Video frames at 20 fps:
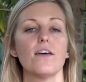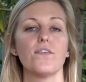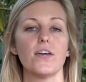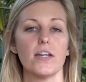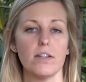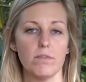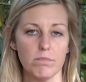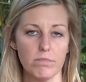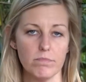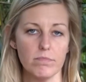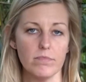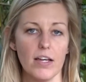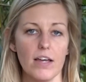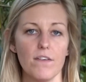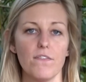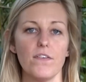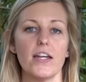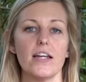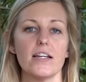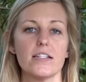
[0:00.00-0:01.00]
if it
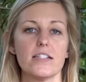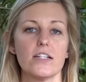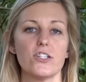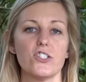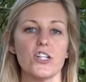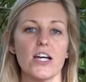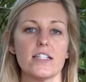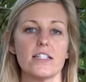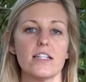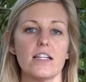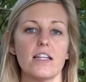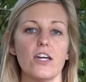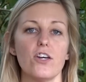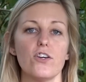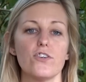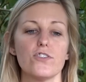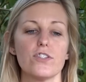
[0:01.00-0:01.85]
if it is suggested that you